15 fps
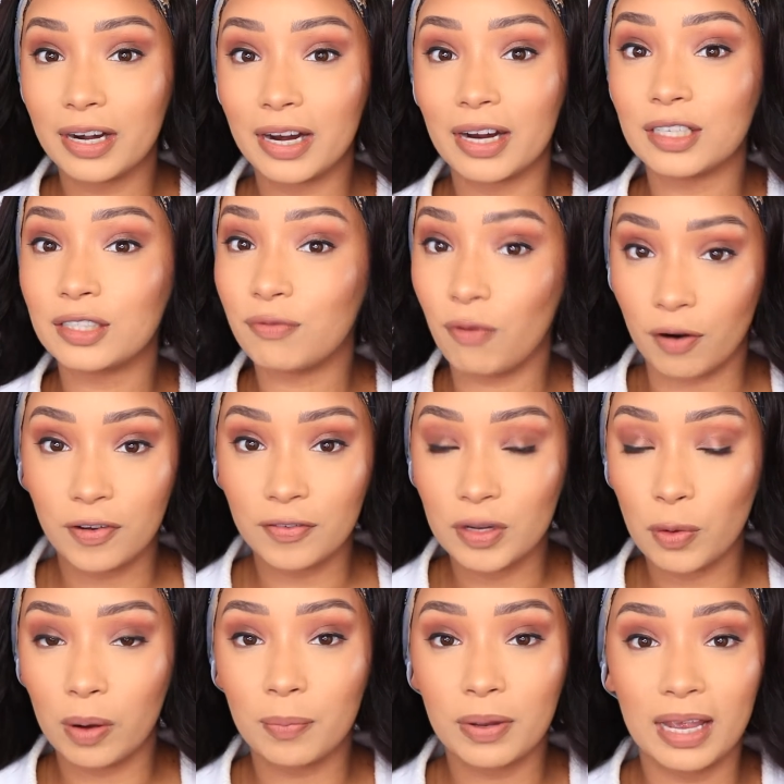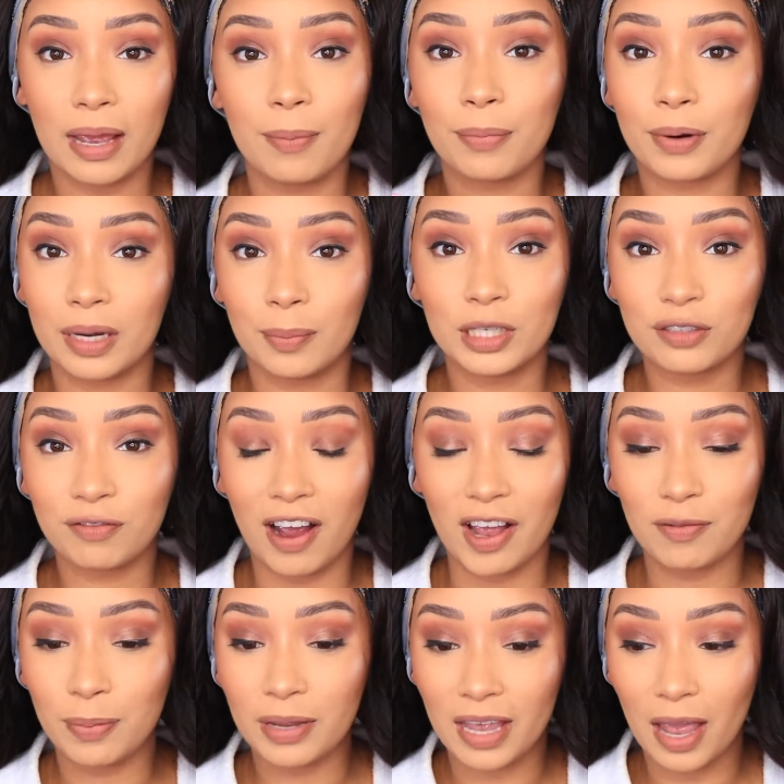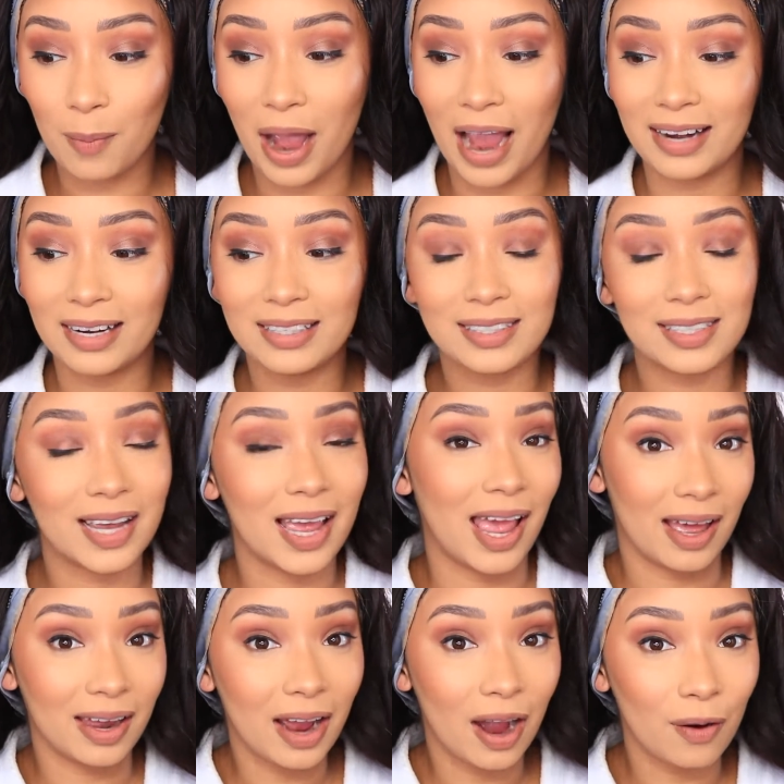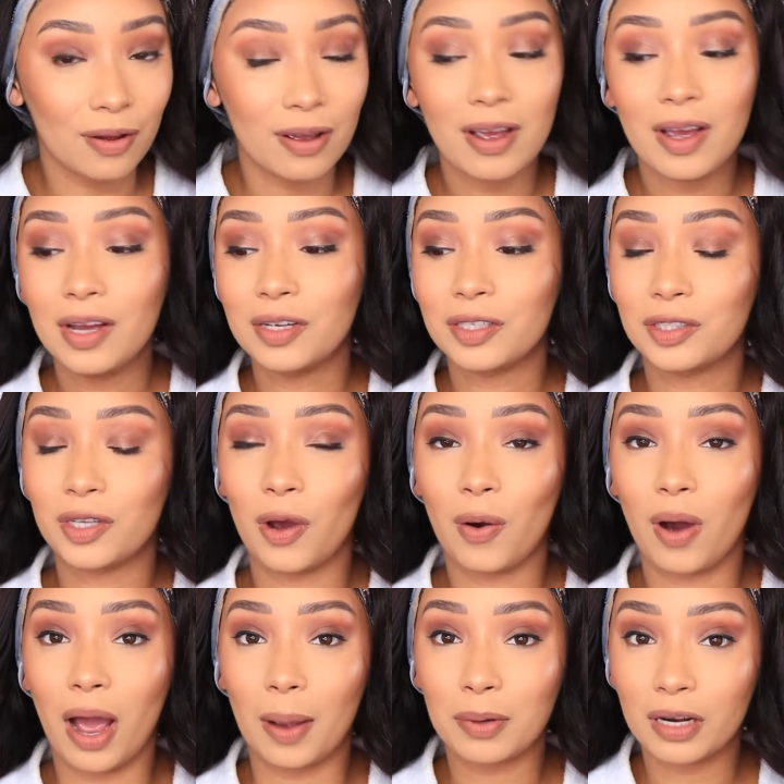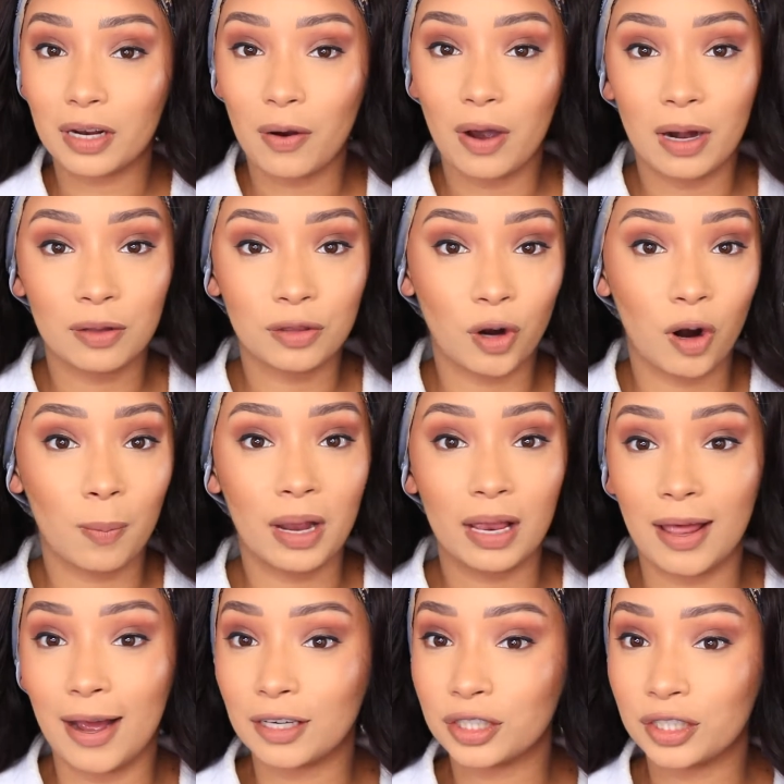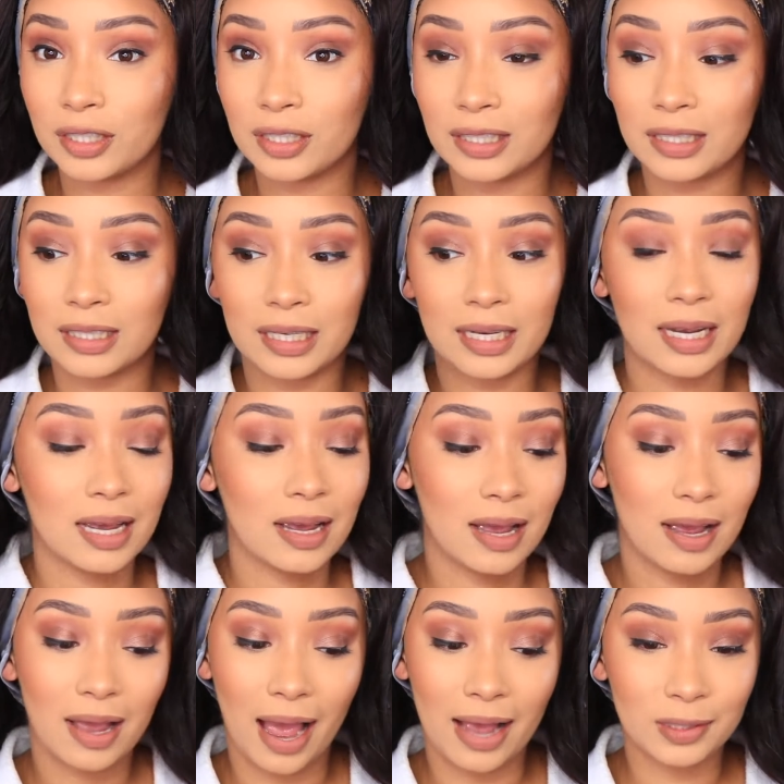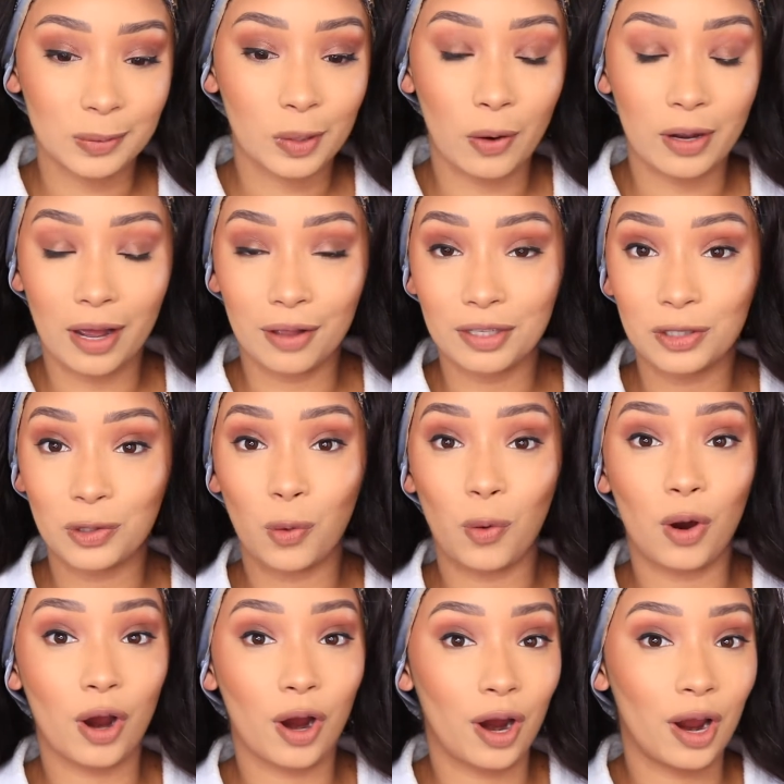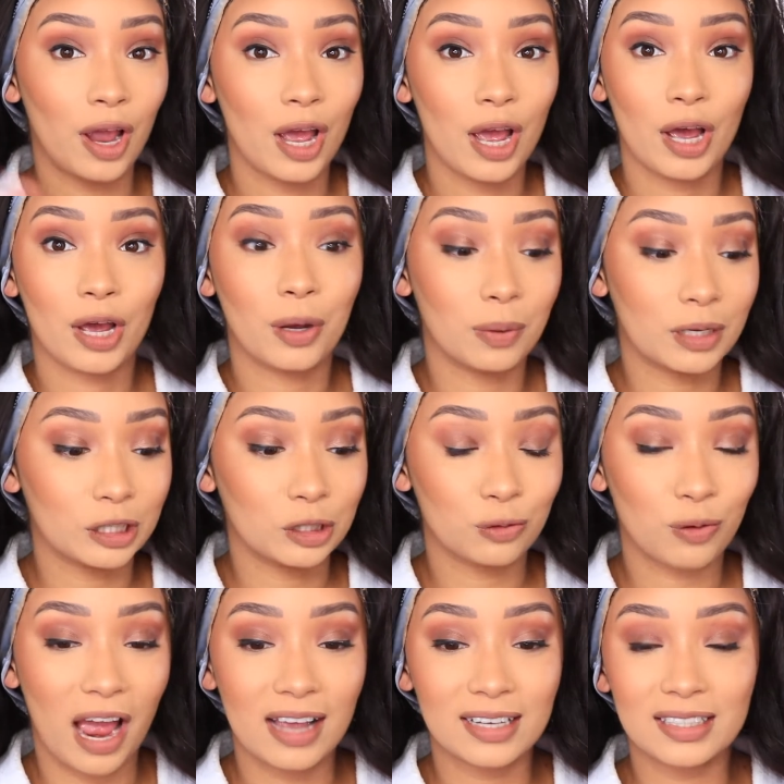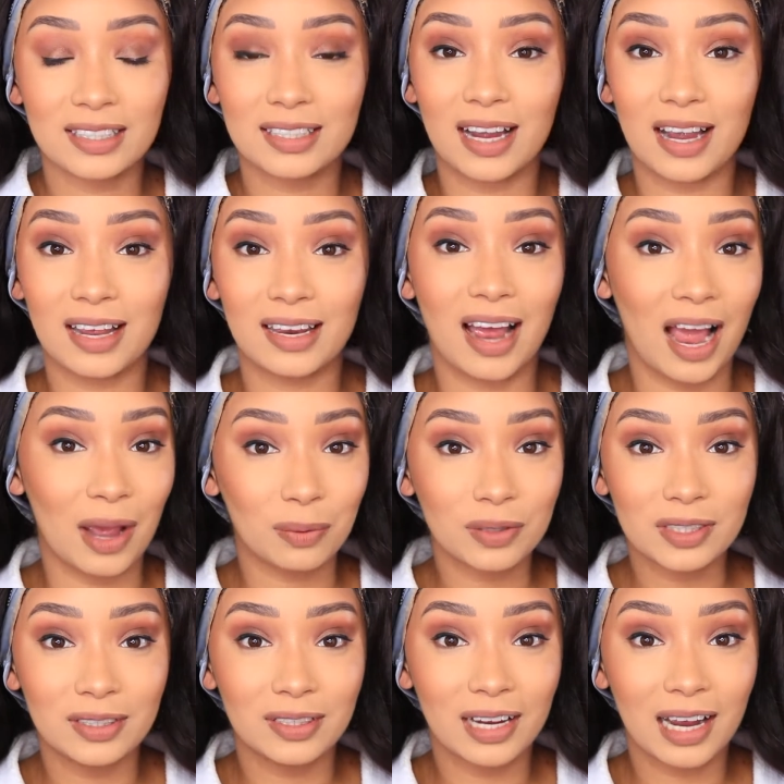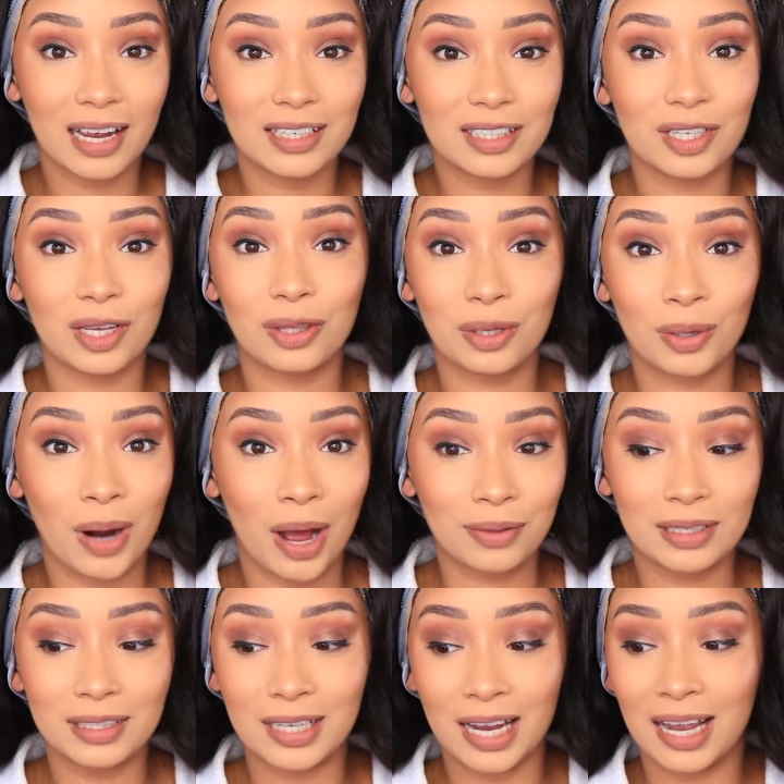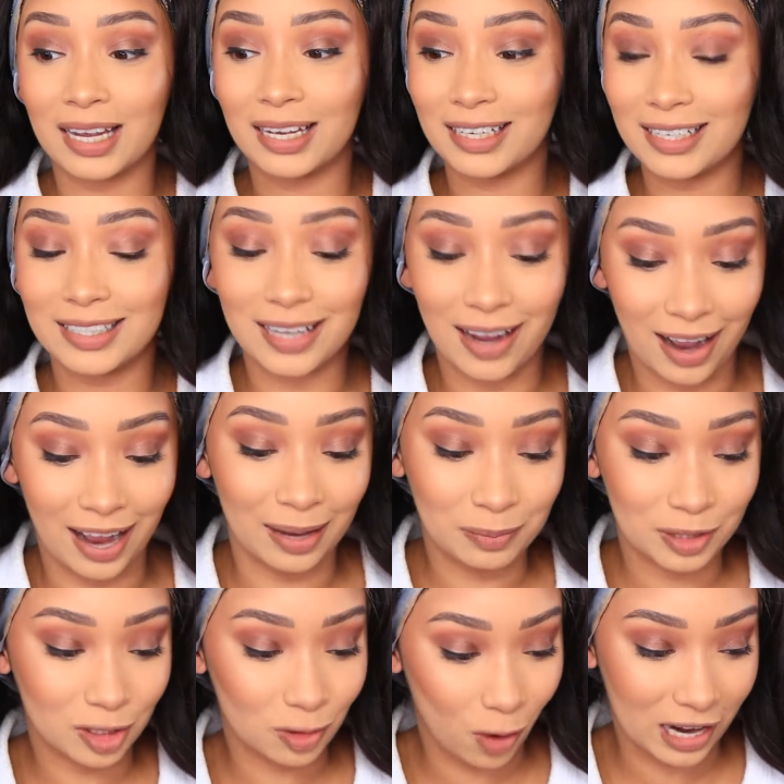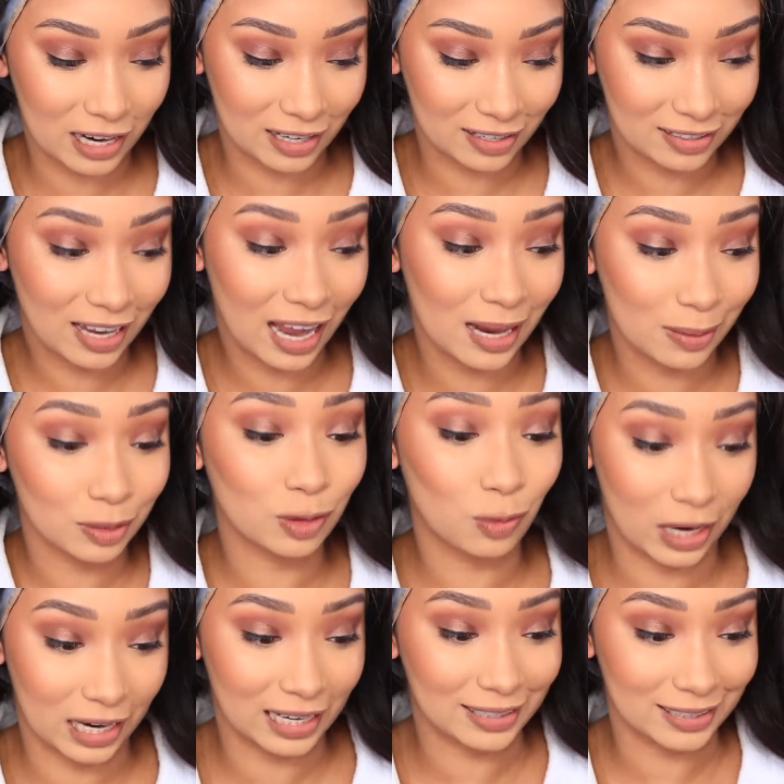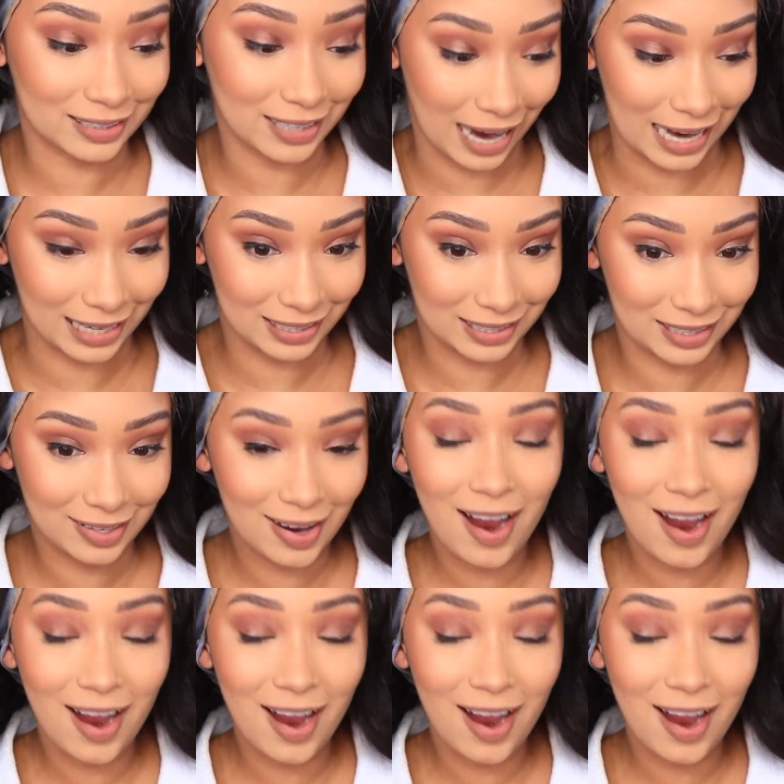It is 4:51 p.m., pretty much 5 p.m. I need to head out, so I'm gonna go ahead and throw on my lashes as I'm going out the door, go get dressed, and I will see you guys throughout the day. It is hot. I'm sweating. It is hot.